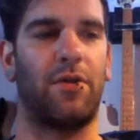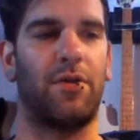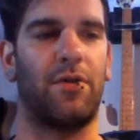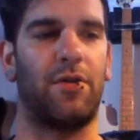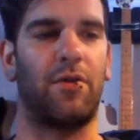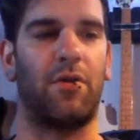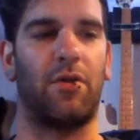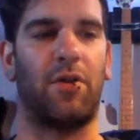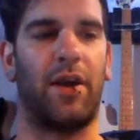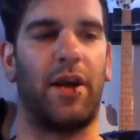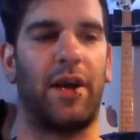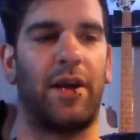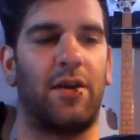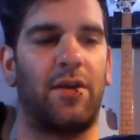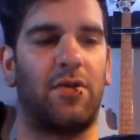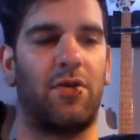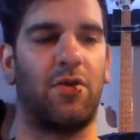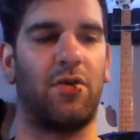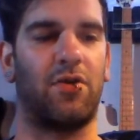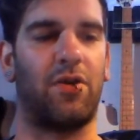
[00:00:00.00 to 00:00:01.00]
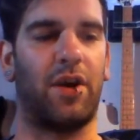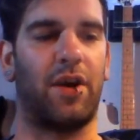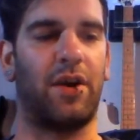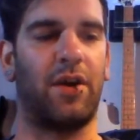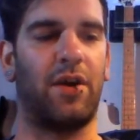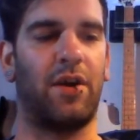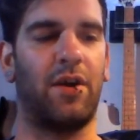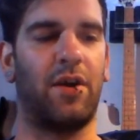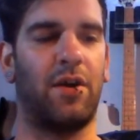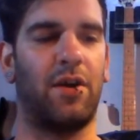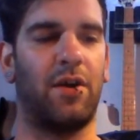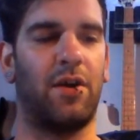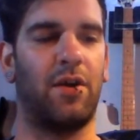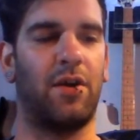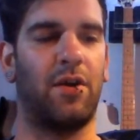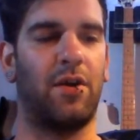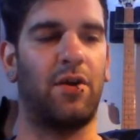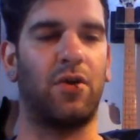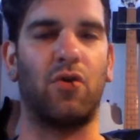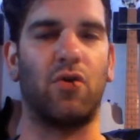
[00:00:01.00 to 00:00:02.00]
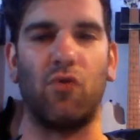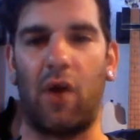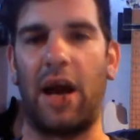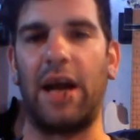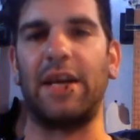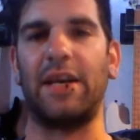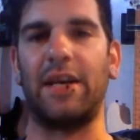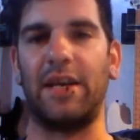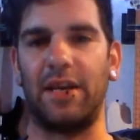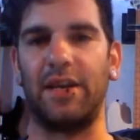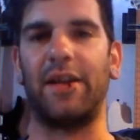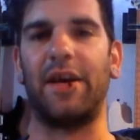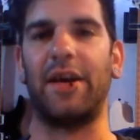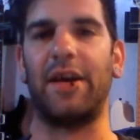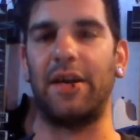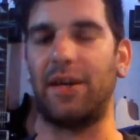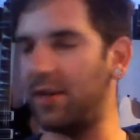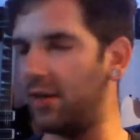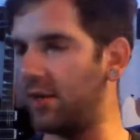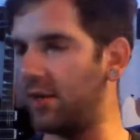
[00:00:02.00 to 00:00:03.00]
They're like just like grindy, like